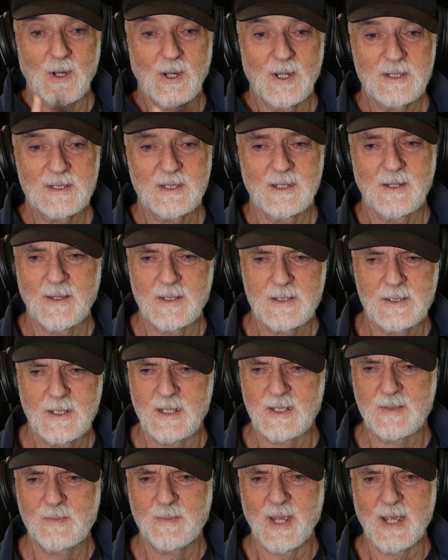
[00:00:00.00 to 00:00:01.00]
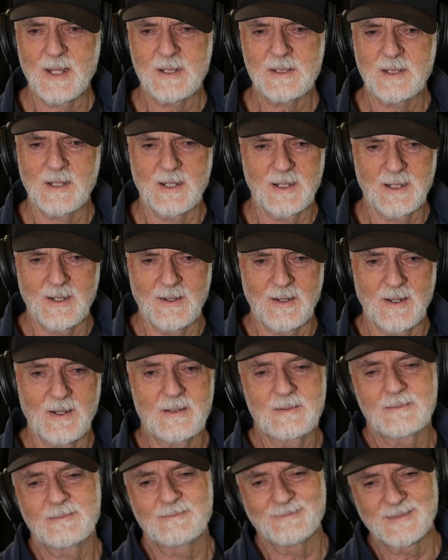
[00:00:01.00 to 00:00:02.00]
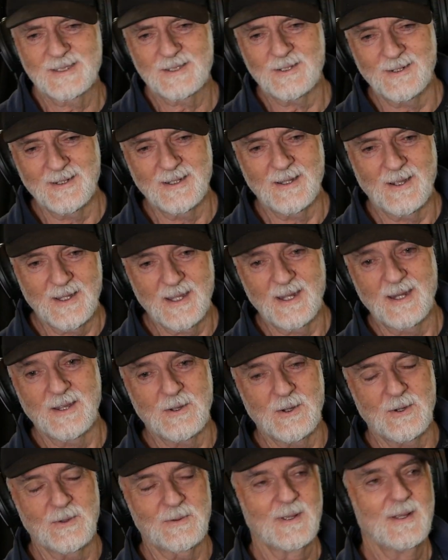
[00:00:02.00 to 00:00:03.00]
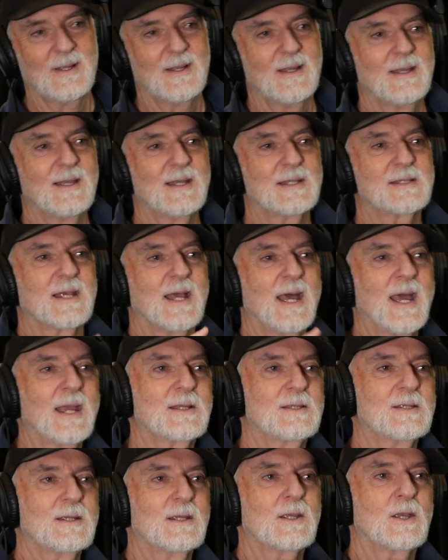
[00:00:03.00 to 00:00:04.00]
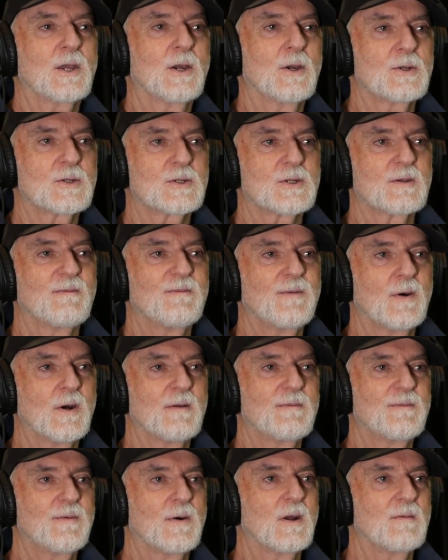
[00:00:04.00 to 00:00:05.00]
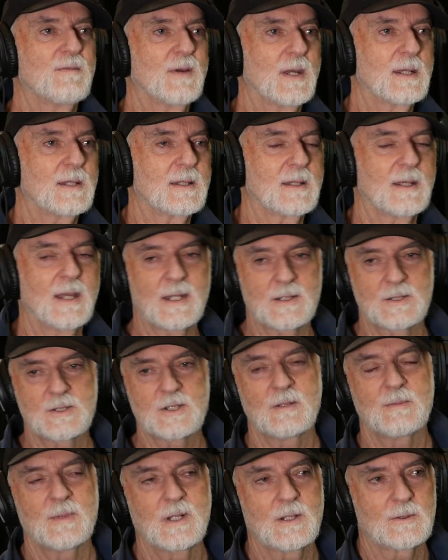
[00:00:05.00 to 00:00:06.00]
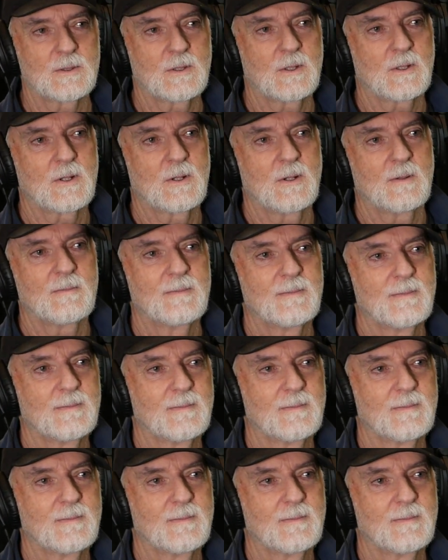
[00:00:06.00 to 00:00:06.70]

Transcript: eyes in it. They said it's bouncing. I go, oh, sorry, I'm getting old. It's actingcoach558@gmail.com. That's